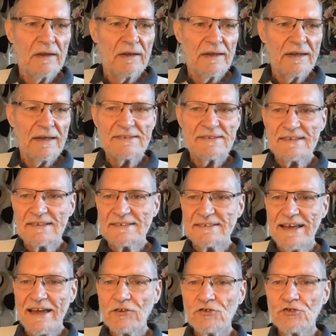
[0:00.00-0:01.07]
it's
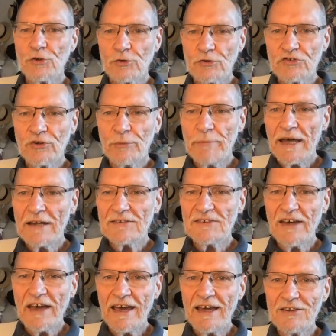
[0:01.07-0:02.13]
essential to
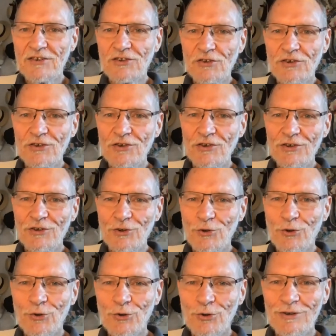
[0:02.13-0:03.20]
maintain
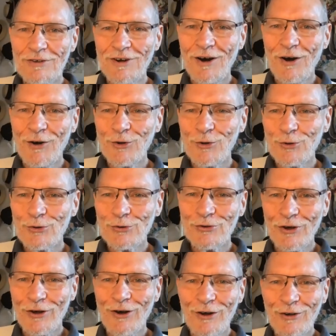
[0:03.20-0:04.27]
your hold
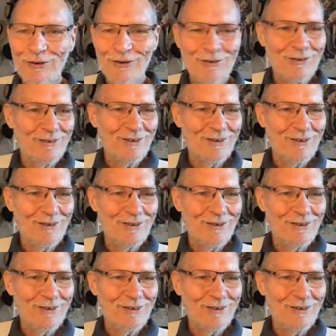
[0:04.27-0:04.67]
on